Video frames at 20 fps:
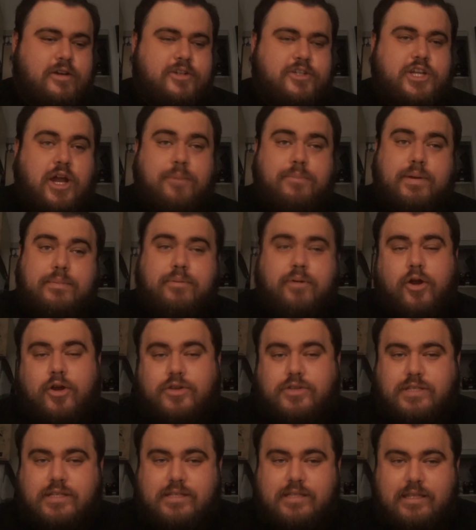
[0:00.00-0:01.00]
jumping
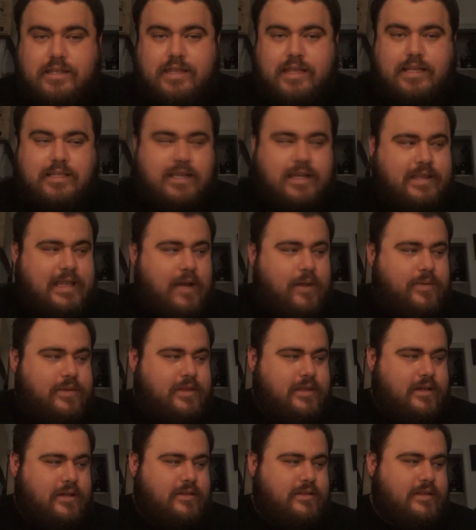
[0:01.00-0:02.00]
poses and things like that with
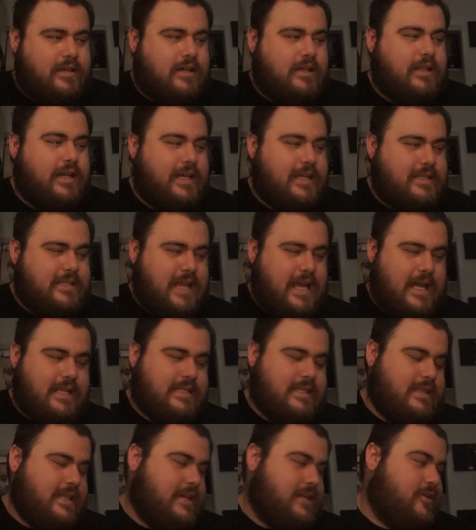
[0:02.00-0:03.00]
the clear stands
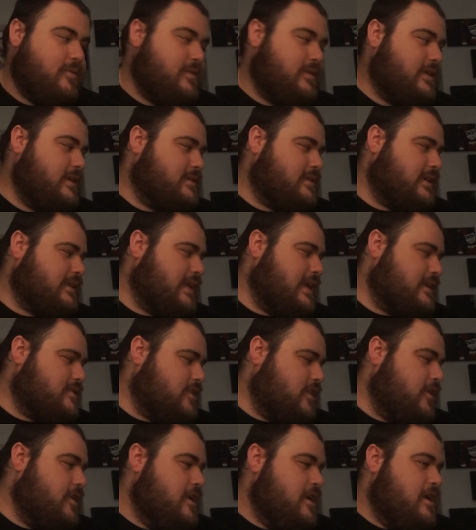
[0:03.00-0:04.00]
that they do and things like that.
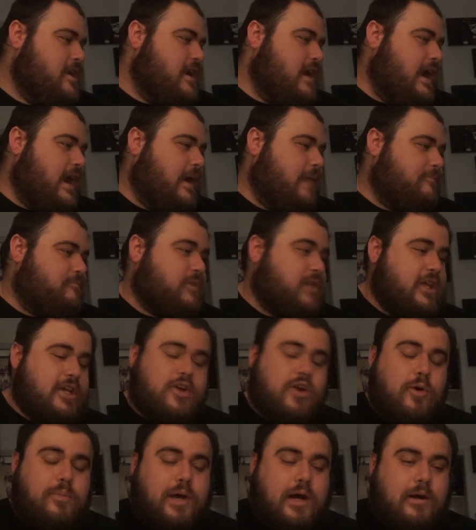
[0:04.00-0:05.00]
So, really
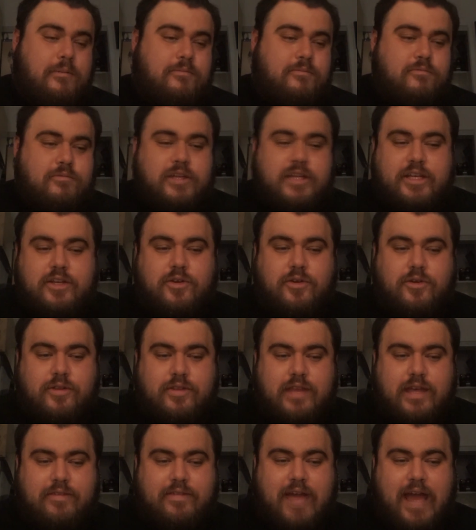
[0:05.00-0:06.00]
cool pop, really cool
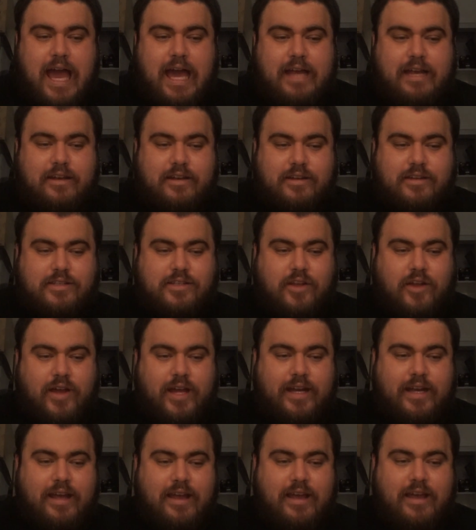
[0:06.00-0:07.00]
that they've added a
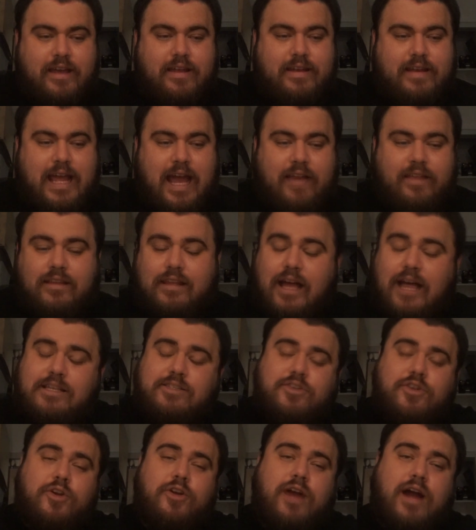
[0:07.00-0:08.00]
design. Now, the
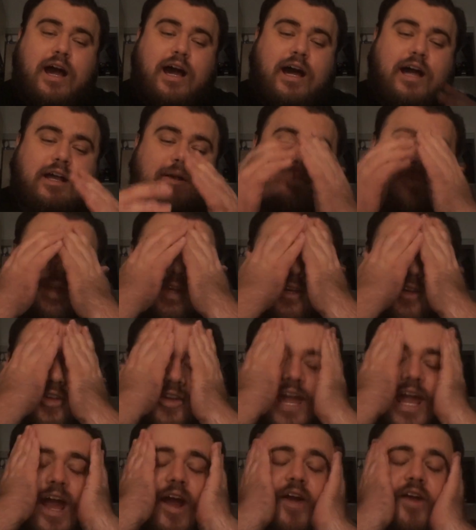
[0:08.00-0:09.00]
last two are completely new
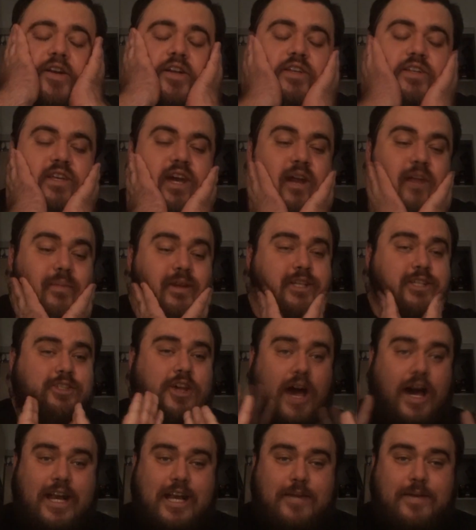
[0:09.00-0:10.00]
characters. I'm
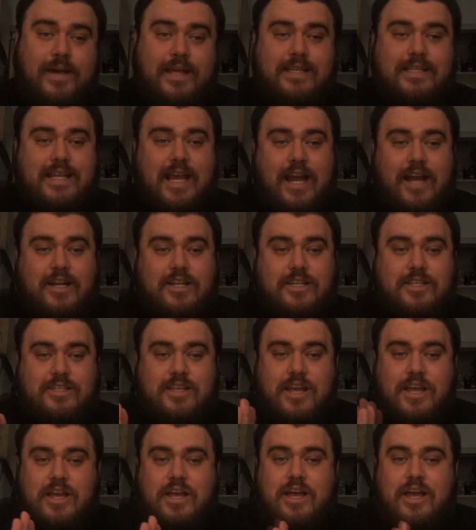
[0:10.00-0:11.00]
excited about these characters,
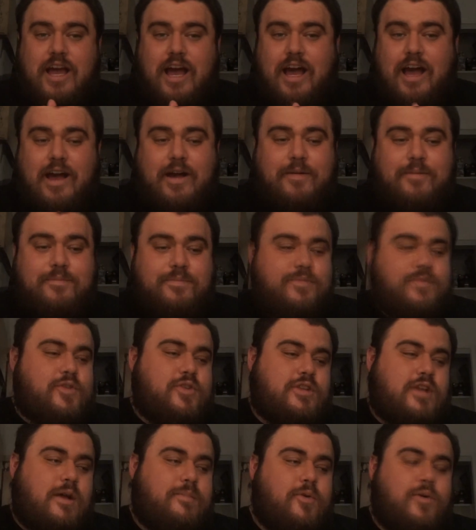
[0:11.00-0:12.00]

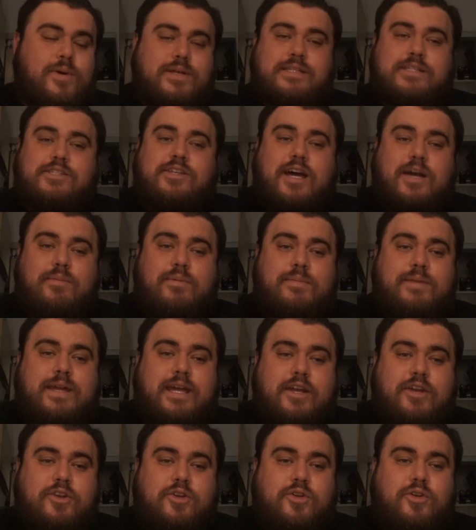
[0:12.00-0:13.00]
because I'm always excited when we
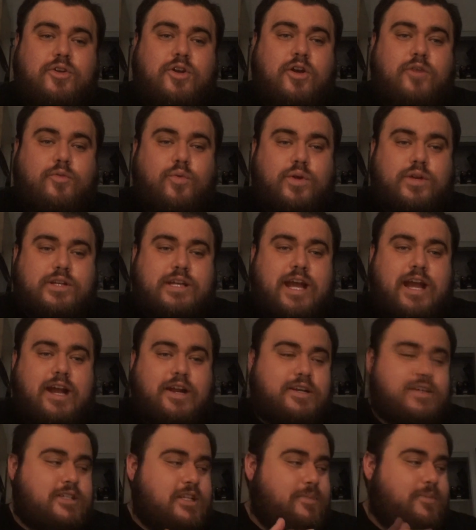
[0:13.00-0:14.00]
get new Overwatch
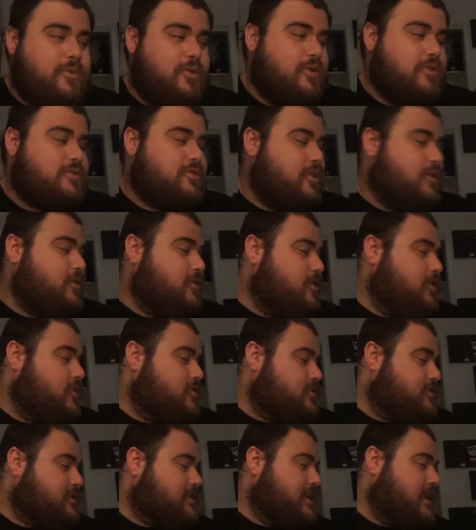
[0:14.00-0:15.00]
characters, and I'm also
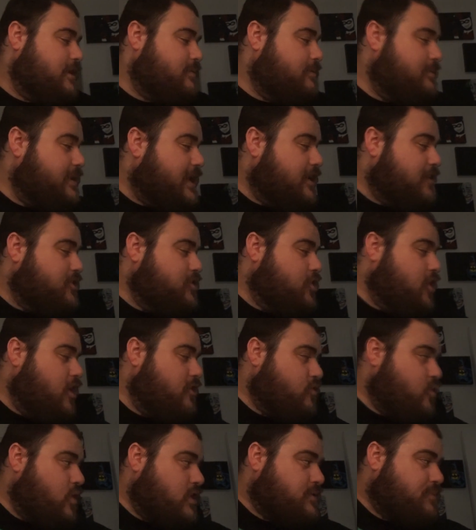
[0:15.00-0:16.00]
excited when we get new
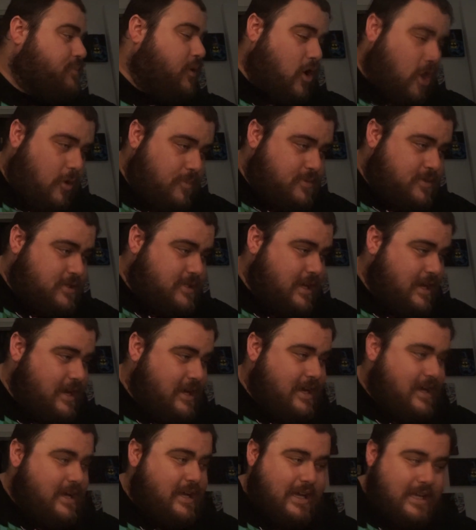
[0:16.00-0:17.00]
Overwatch pops
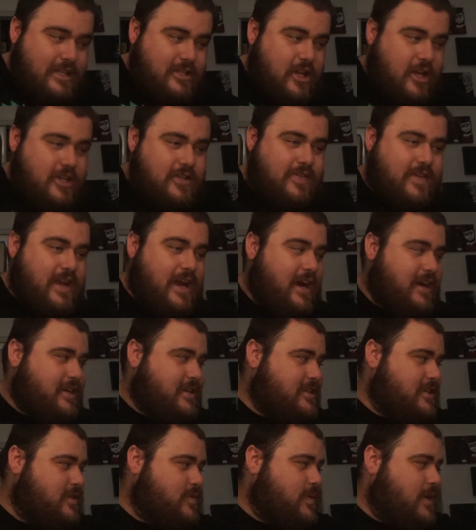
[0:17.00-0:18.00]
in terms of
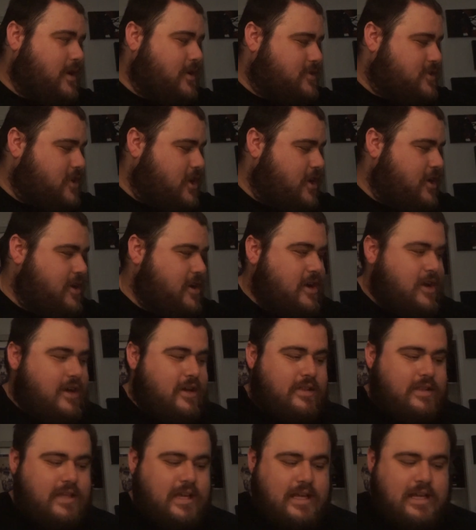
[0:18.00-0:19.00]
characters as well. So
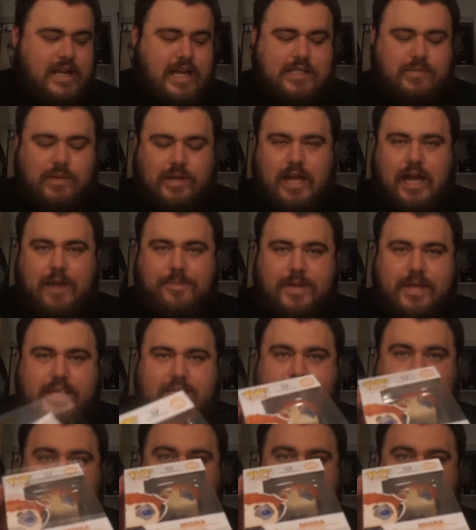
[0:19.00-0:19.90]
the next one up is